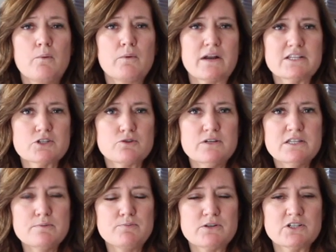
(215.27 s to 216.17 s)
When I
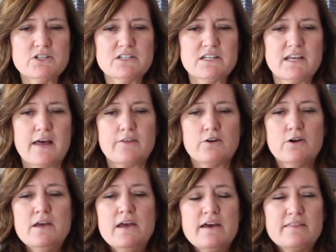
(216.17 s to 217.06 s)
squeeze the bristles
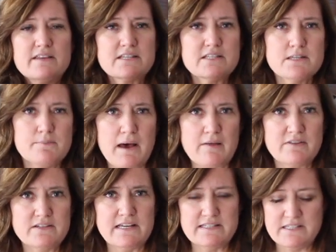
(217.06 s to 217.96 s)
together, this is
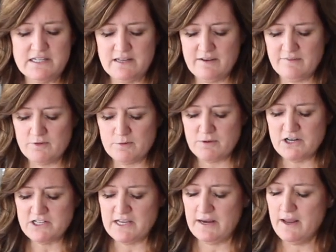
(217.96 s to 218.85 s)
about the density of your
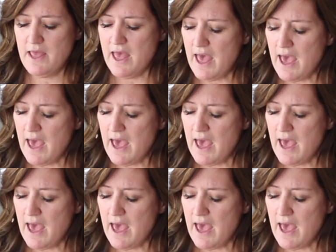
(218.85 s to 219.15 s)
brush head.